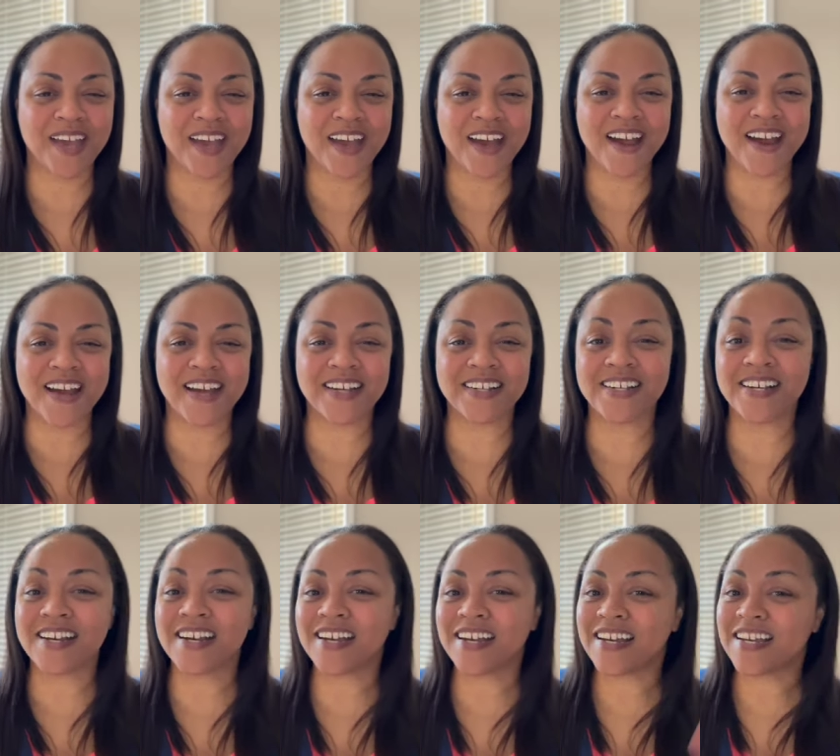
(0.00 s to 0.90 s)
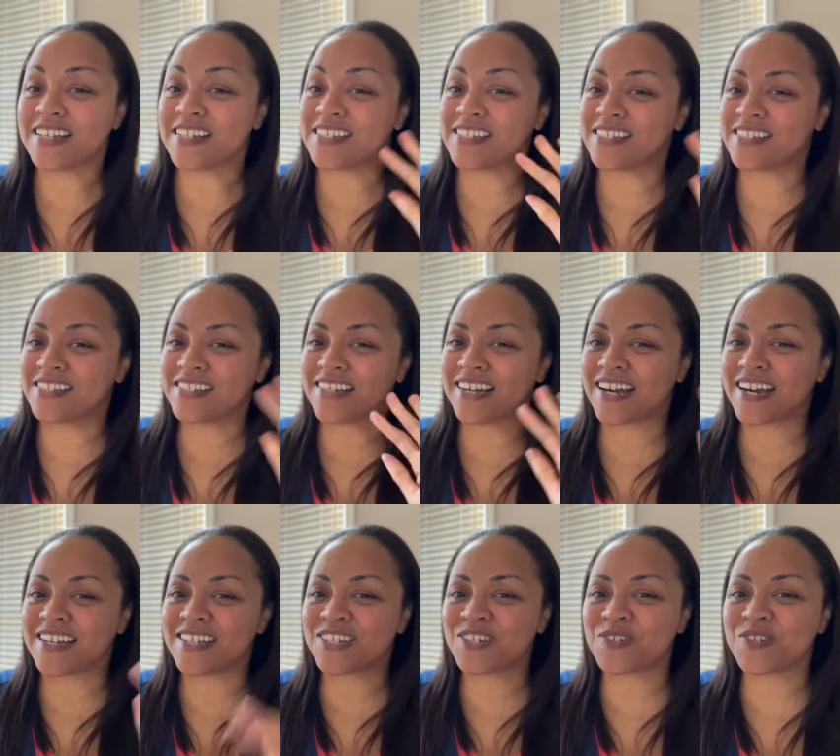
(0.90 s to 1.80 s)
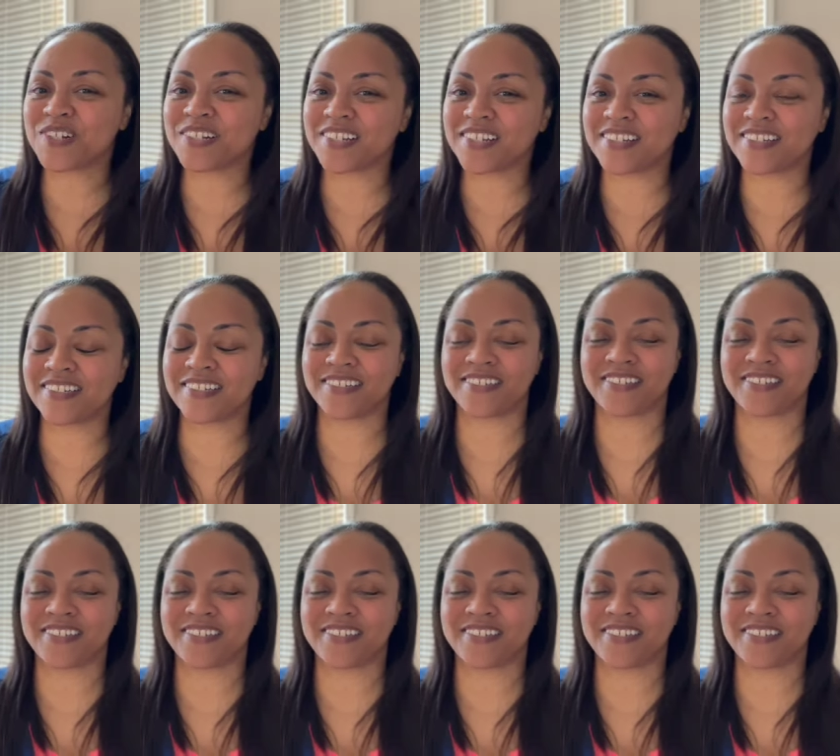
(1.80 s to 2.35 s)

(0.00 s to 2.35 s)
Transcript: All right, see you guys shortly.